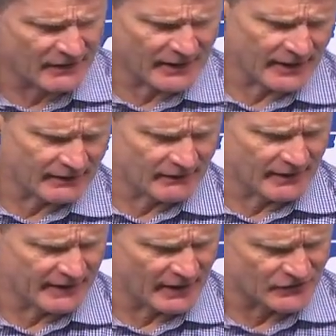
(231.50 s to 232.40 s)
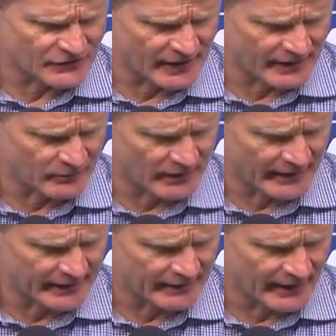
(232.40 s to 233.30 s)
I, think I, I think I said it, but
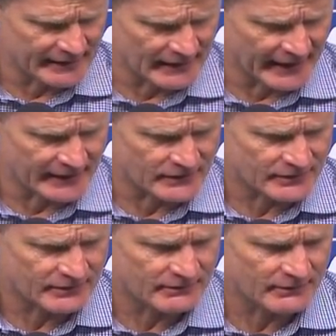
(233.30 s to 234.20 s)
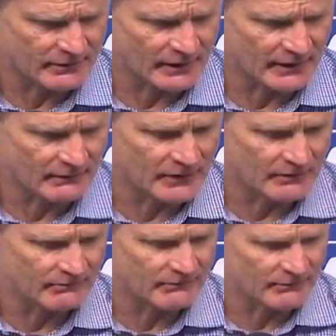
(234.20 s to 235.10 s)
I, I liked the
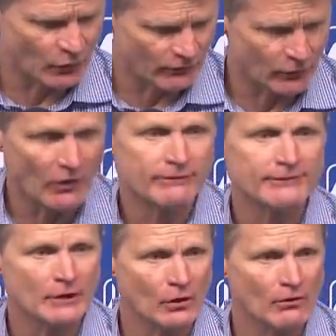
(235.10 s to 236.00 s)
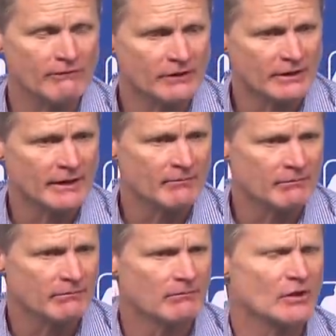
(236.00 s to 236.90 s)
the overall flow of the
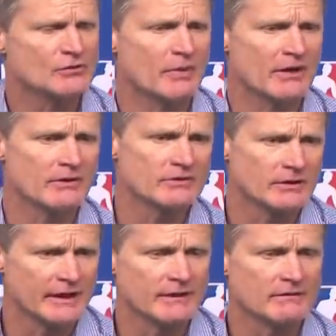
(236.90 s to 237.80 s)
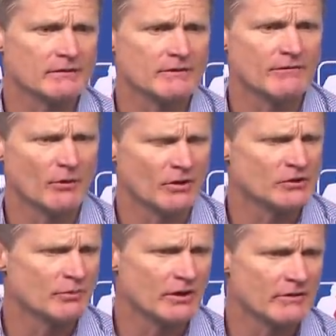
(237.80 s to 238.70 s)
game much better tonight. It felt
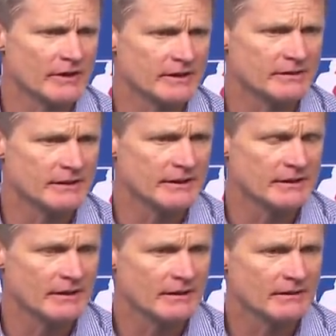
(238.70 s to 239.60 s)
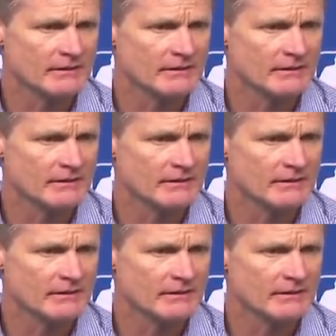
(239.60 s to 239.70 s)
much better than it did in uh,